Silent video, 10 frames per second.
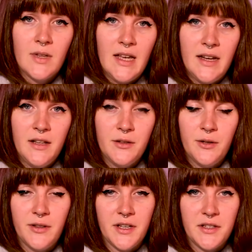any
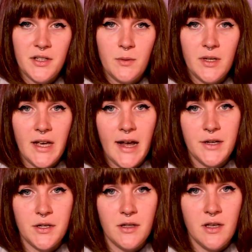little things that would
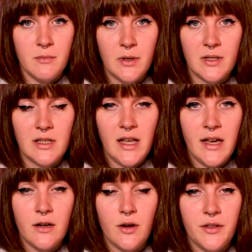catch the most
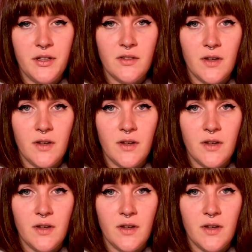light on these